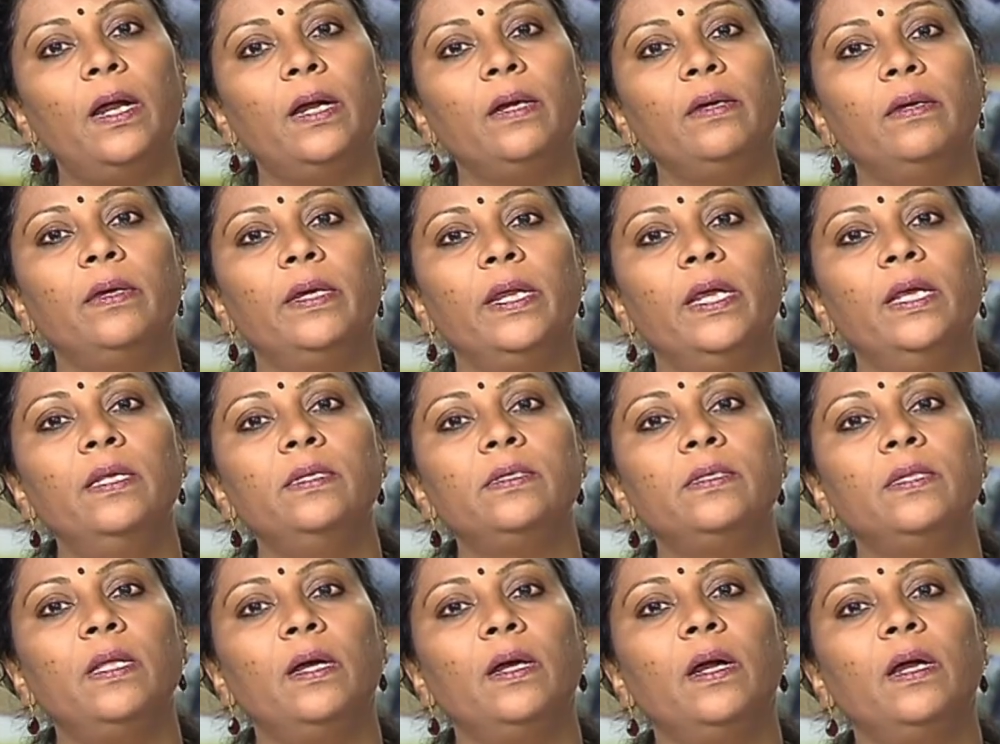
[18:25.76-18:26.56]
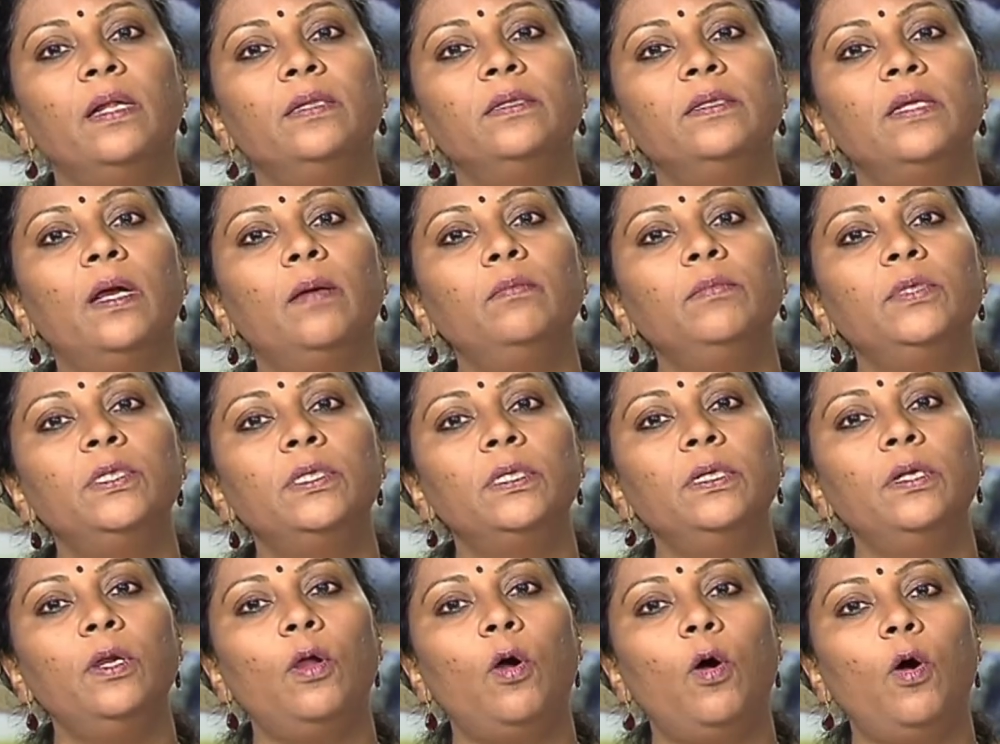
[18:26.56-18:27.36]
countries, the
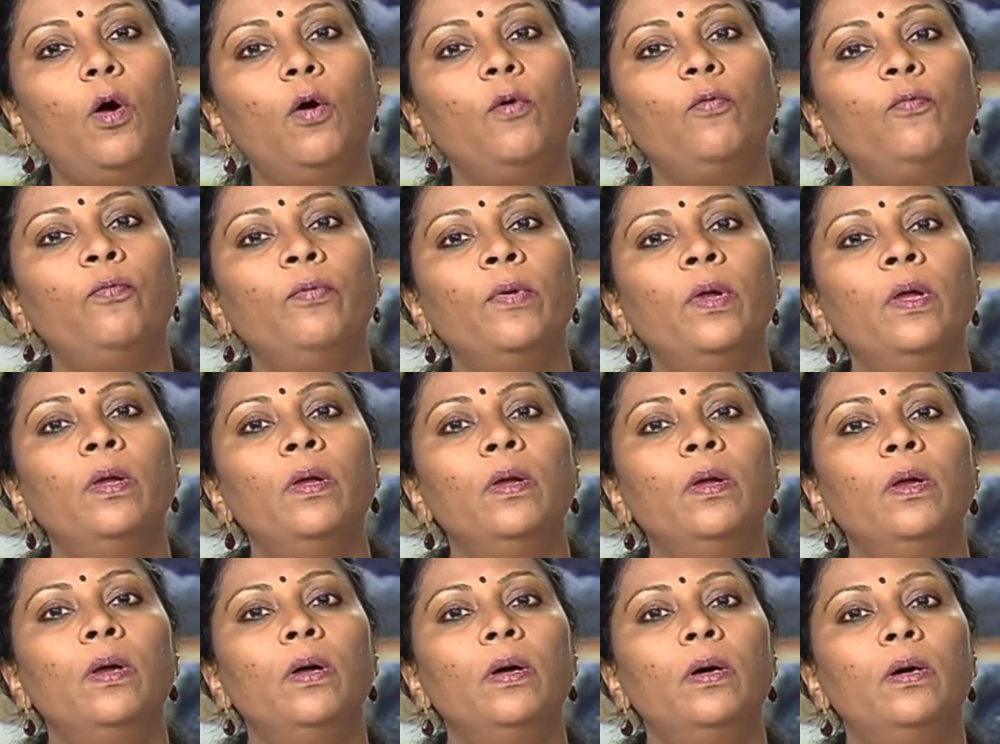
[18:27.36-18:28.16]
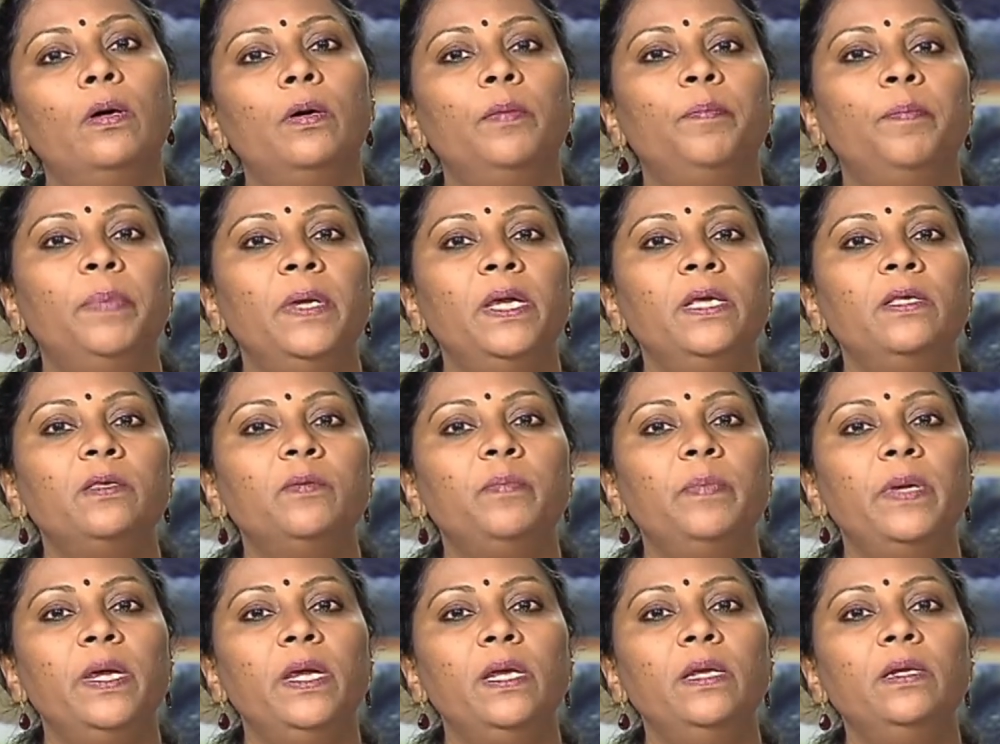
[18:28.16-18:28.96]
consumption of peas,
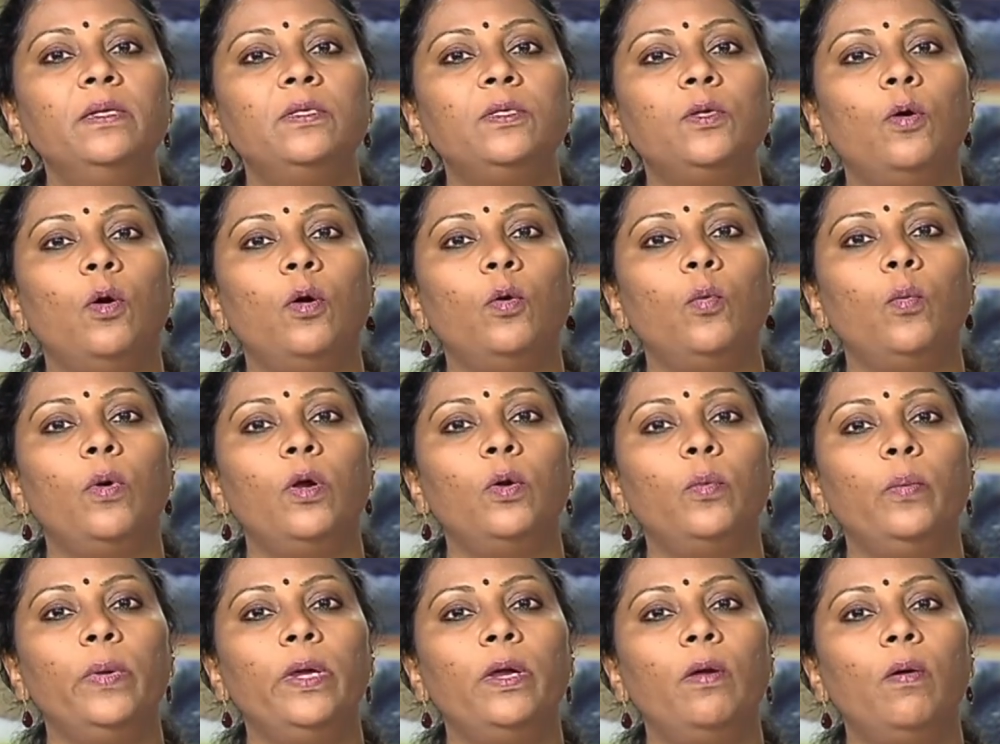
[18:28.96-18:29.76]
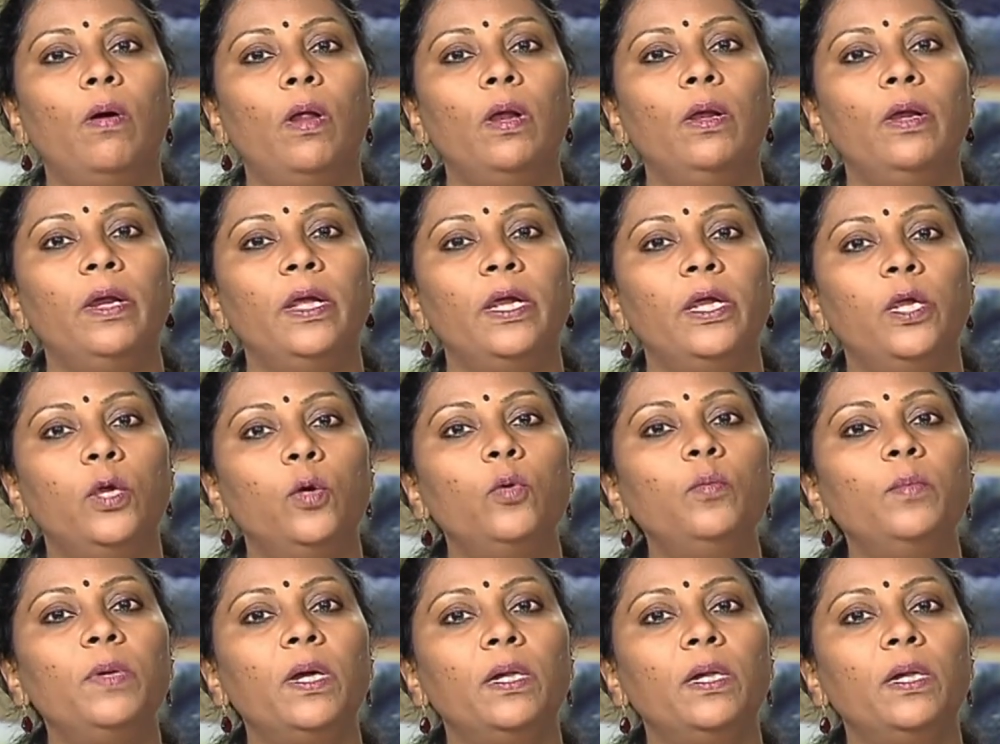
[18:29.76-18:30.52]
beans, or what we call legume